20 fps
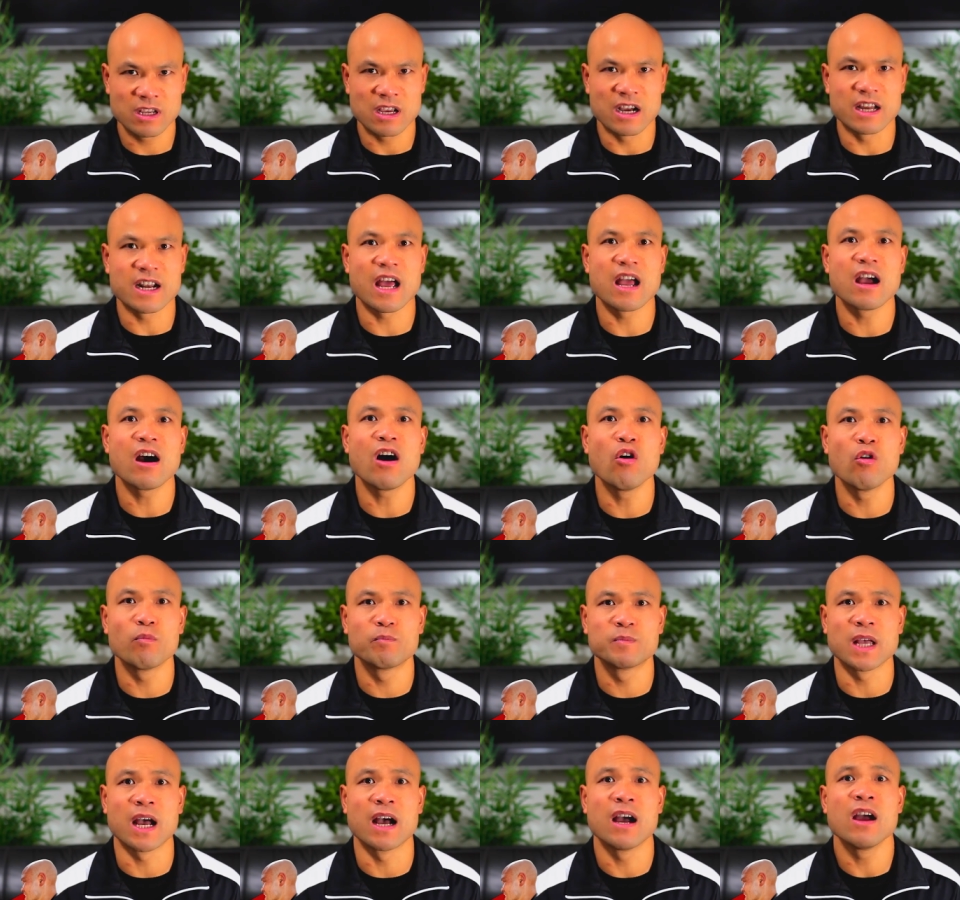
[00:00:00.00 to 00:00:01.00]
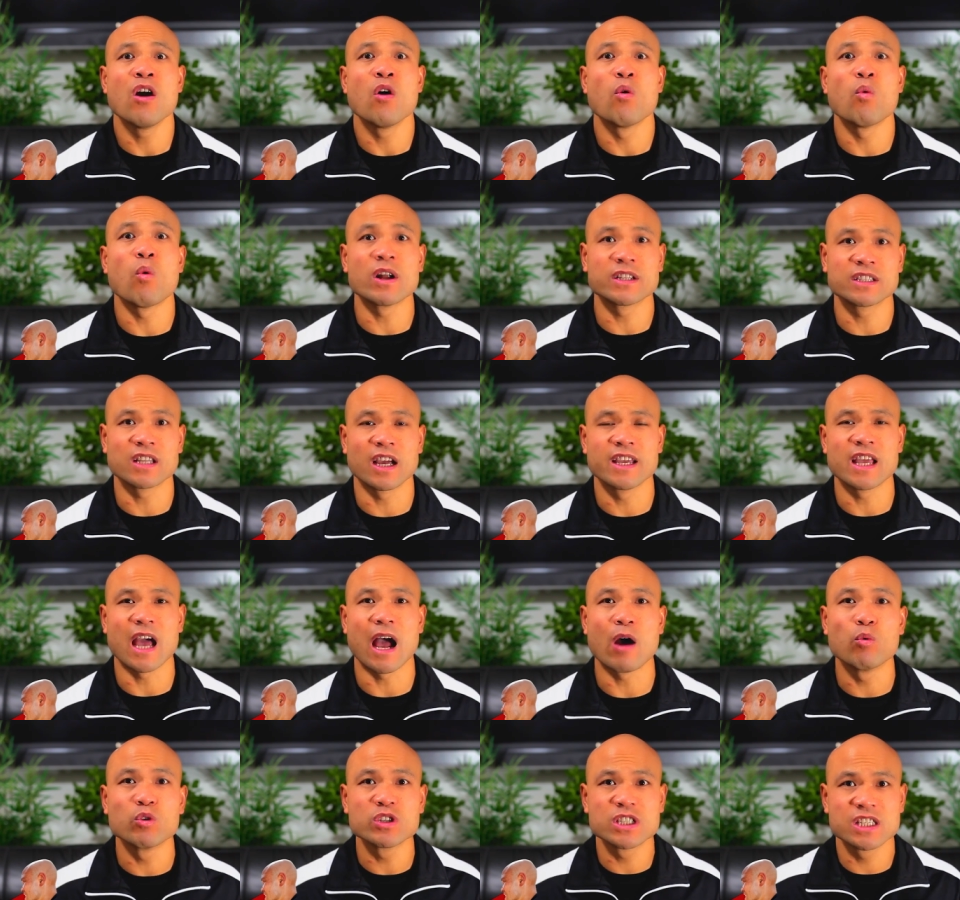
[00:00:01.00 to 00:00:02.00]
And I hope that one day I
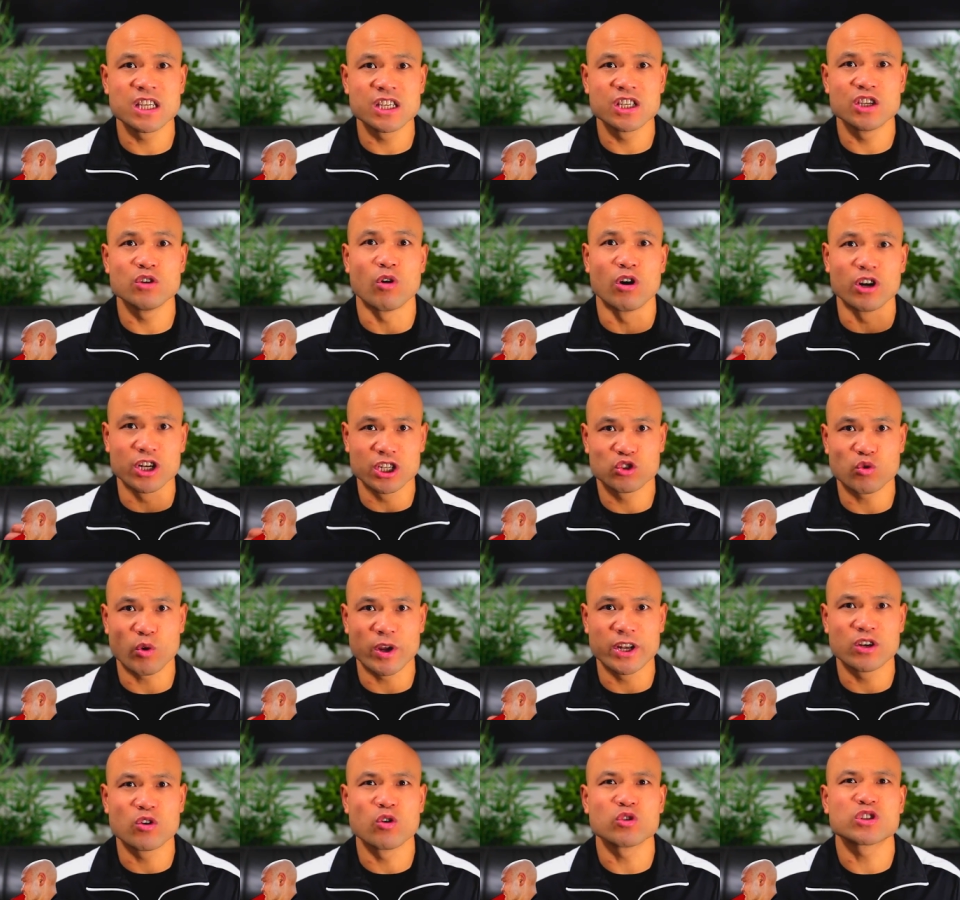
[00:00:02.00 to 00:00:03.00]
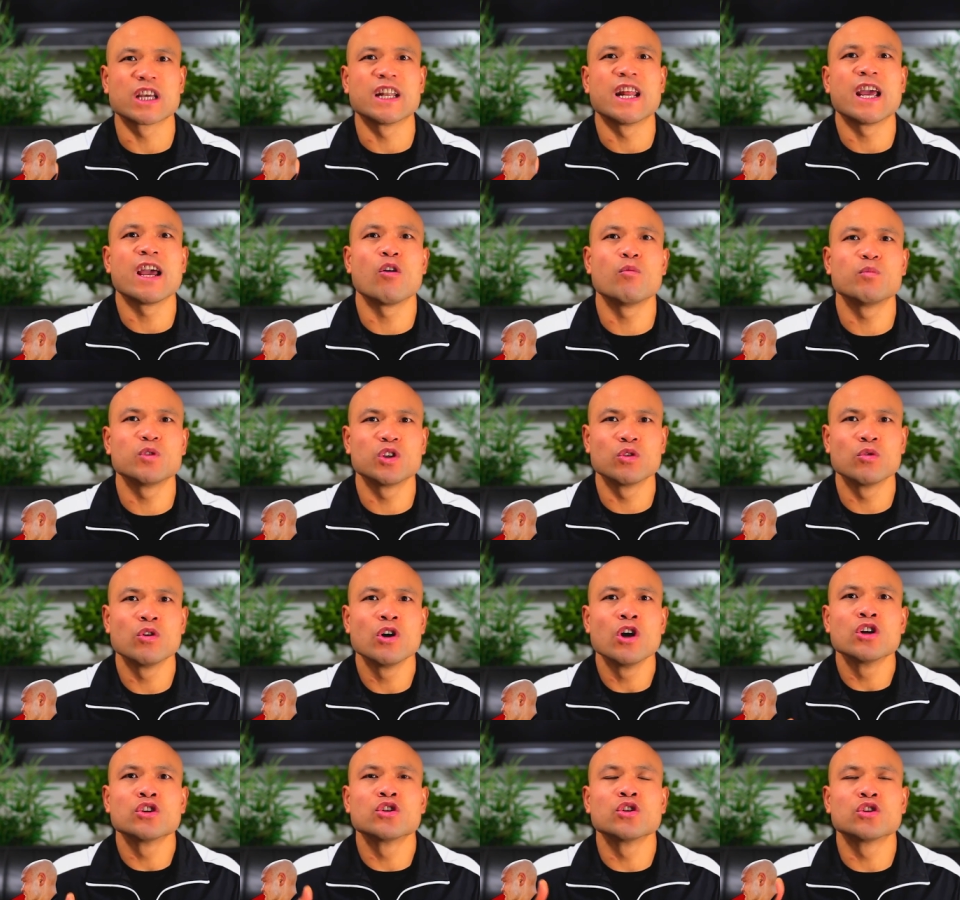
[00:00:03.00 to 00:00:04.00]
will see you on a training course and help you
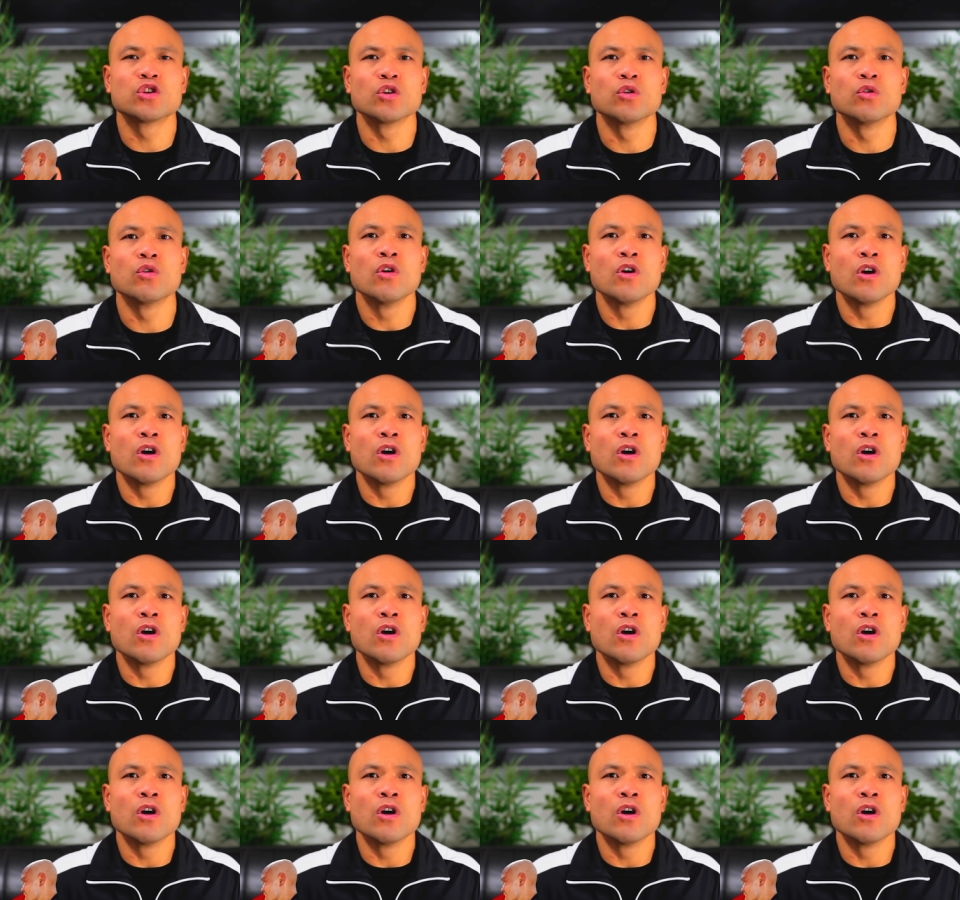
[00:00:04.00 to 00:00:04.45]
to do